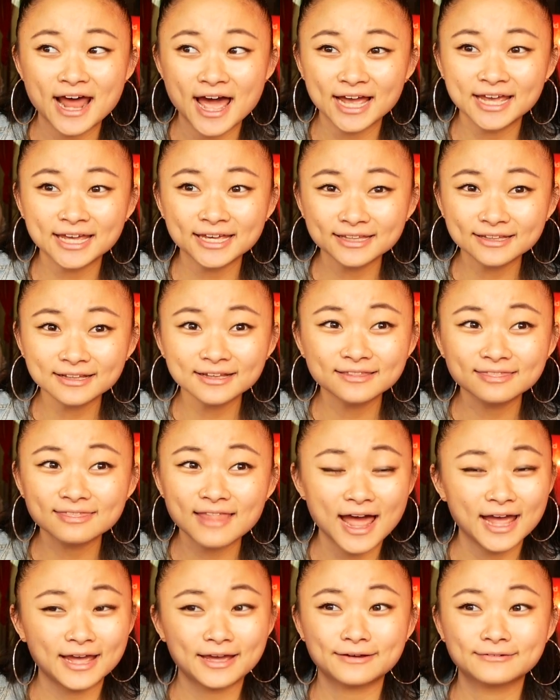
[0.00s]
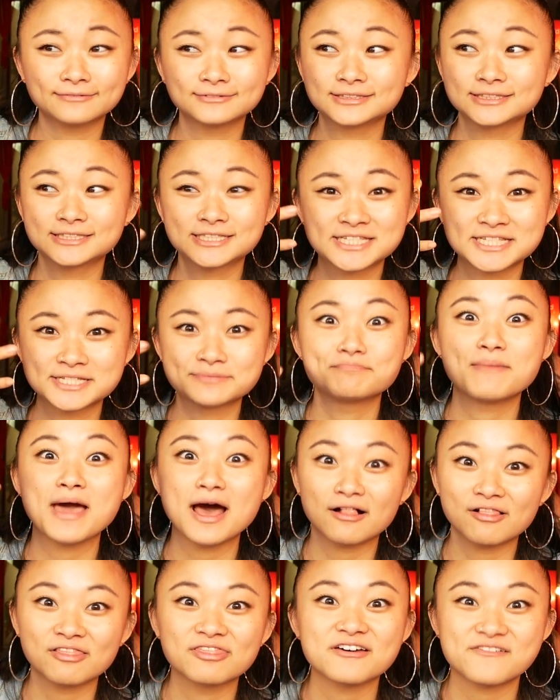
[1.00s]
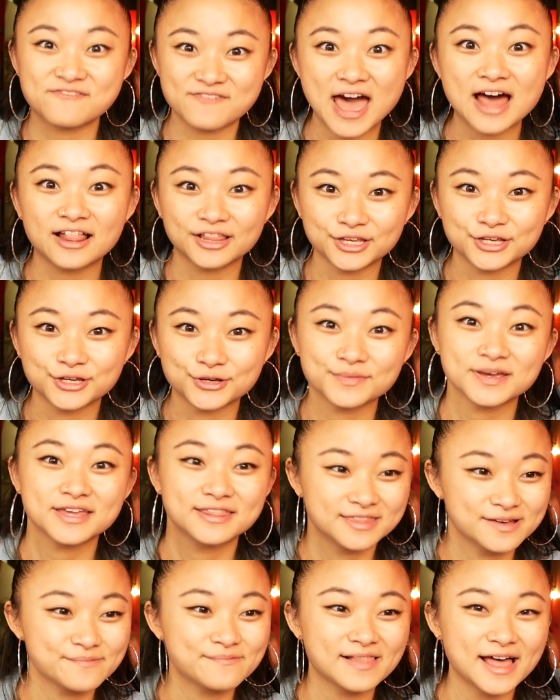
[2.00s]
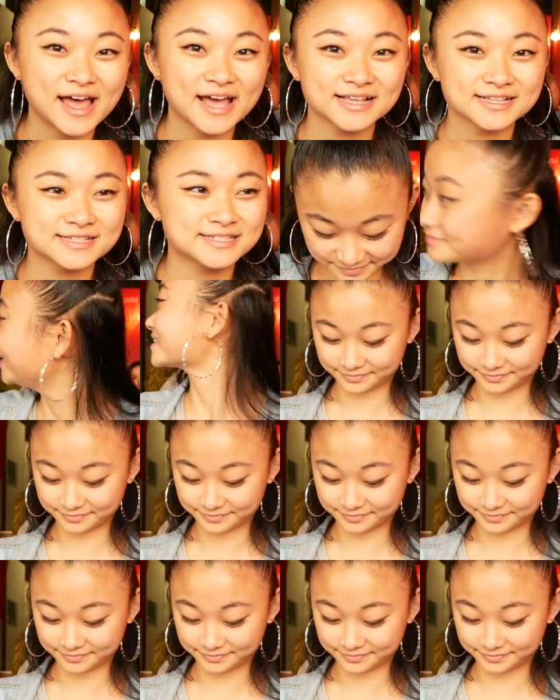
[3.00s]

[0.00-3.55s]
I can smell the value in the place.